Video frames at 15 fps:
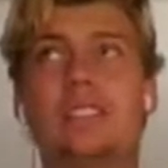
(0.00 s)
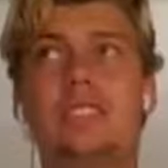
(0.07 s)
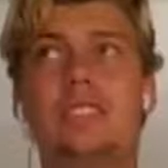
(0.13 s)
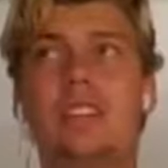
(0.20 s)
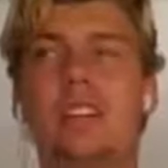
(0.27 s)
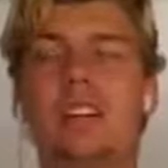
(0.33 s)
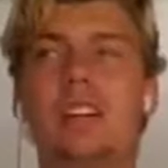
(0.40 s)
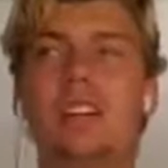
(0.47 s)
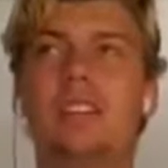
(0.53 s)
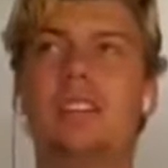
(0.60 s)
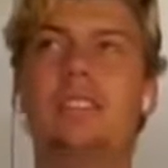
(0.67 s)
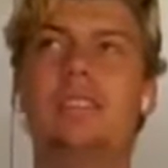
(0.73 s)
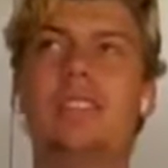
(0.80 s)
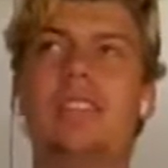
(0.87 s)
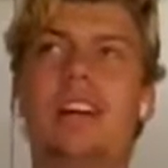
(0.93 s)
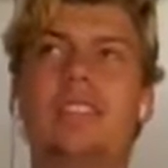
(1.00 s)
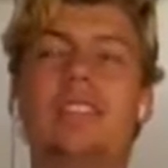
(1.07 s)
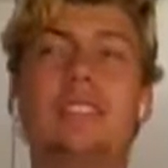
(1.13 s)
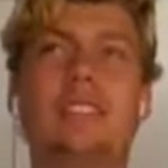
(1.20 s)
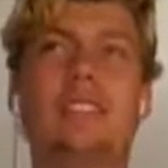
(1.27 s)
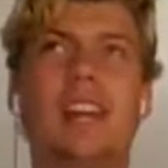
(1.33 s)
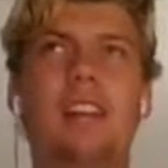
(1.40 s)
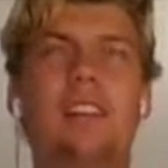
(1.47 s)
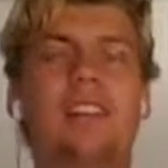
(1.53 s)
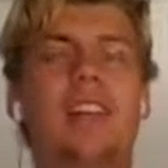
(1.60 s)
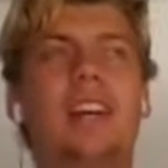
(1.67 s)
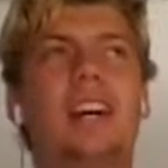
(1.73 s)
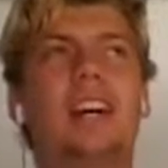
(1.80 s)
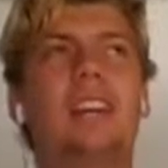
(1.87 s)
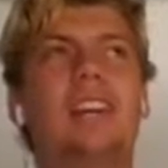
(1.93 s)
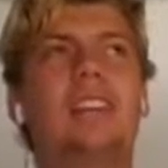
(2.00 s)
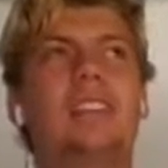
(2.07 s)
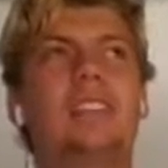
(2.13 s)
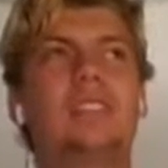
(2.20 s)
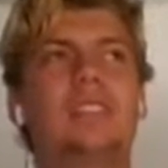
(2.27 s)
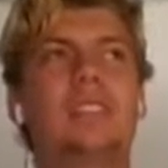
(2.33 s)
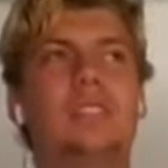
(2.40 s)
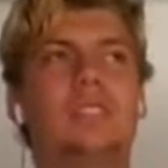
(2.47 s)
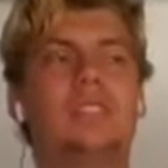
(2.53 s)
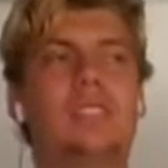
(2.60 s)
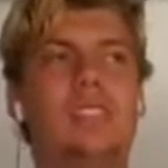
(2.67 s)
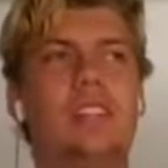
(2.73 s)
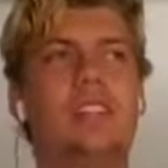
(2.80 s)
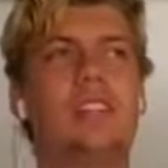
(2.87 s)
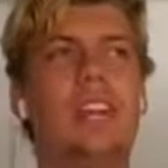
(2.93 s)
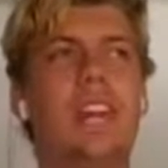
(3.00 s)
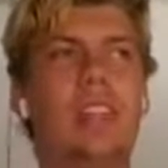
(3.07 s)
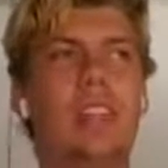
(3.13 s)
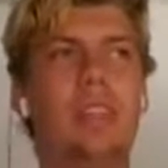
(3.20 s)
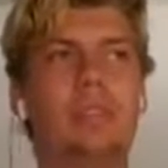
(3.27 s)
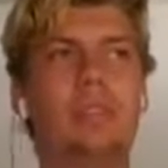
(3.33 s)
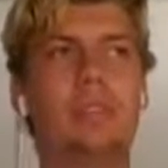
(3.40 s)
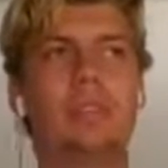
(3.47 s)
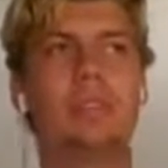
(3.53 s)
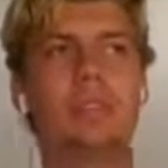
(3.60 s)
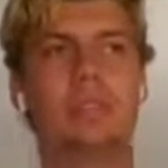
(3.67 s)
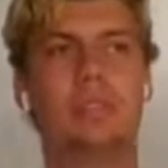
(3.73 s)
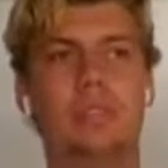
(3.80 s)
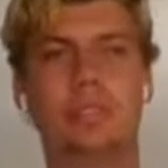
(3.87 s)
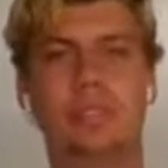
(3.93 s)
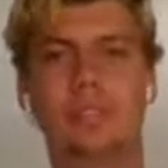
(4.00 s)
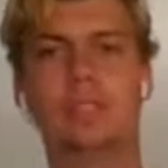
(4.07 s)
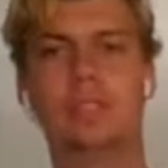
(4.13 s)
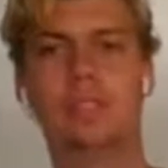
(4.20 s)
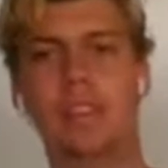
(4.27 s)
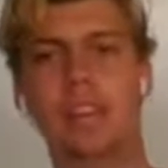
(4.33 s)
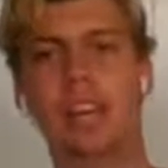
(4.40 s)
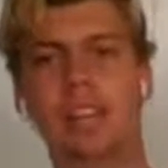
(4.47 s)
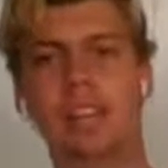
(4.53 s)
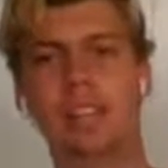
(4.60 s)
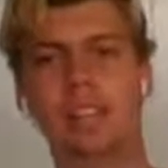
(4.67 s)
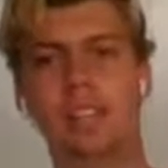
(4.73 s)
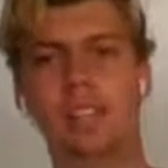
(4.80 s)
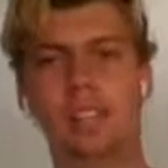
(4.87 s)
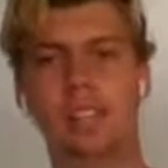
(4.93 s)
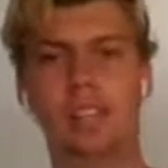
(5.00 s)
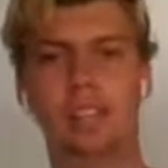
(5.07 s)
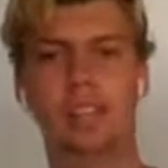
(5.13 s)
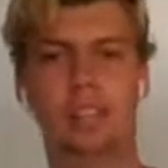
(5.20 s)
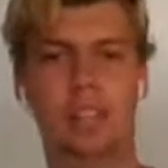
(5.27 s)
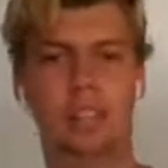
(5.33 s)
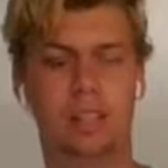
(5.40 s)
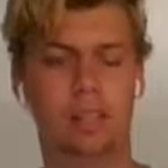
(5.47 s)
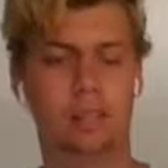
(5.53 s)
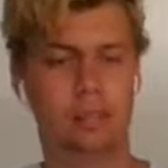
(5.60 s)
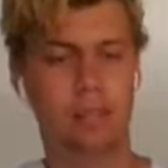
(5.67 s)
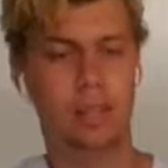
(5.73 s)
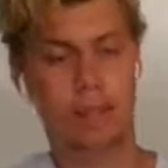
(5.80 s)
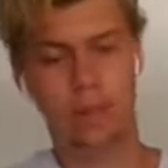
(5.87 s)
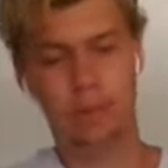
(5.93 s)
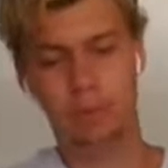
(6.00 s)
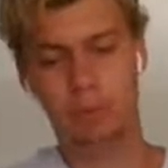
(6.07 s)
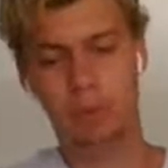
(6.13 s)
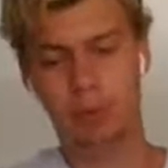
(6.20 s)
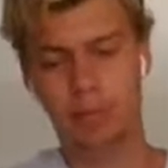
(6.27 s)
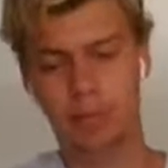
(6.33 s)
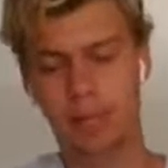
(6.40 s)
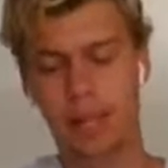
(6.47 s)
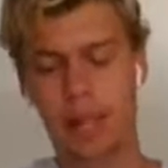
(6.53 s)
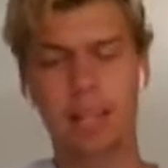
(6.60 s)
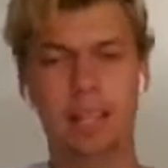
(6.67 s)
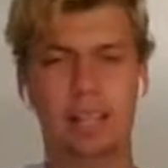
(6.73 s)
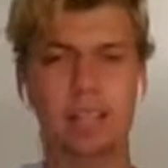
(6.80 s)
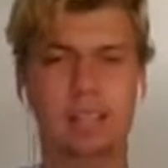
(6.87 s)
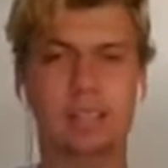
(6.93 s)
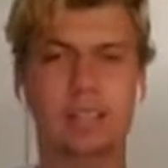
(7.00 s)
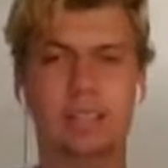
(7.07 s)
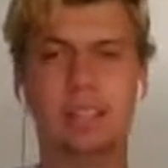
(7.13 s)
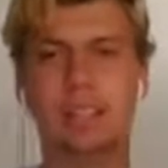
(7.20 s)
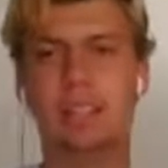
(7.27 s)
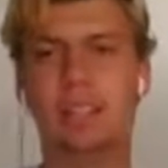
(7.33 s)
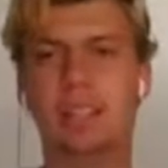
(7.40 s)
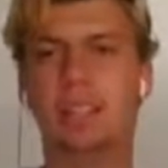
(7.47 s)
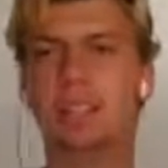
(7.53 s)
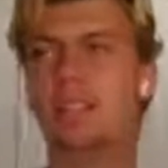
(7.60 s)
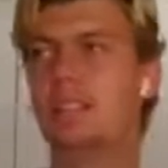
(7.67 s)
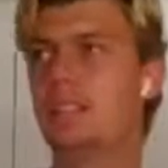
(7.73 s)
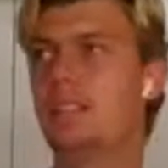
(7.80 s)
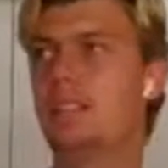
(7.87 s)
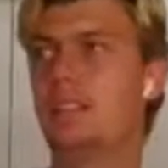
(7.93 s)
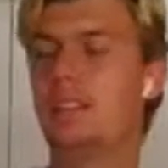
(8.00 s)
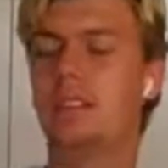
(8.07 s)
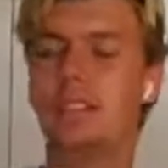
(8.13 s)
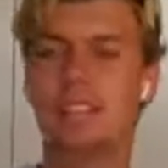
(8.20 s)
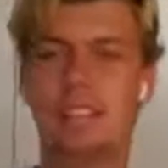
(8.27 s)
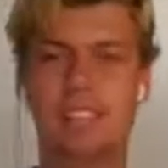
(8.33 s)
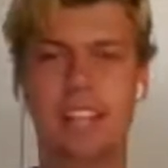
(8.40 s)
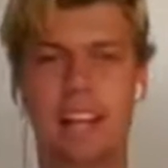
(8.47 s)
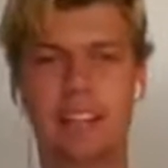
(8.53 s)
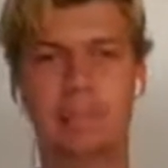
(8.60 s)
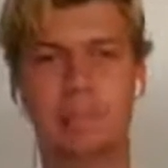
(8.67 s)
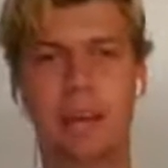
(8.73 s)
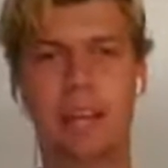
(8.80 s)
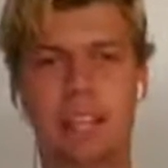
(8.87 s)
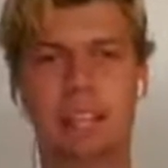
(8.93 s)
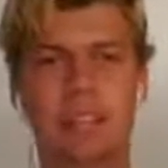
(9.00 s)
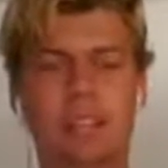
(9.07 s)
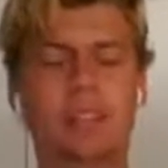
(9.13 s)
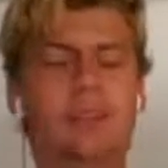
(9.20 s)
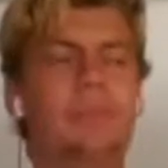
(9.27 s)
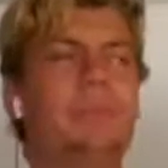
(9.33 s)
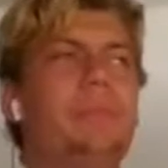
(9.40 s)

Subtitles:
We got there Saturday night. So Sunday through Tuesday, we had to build a deck in Carly's dad's backyard.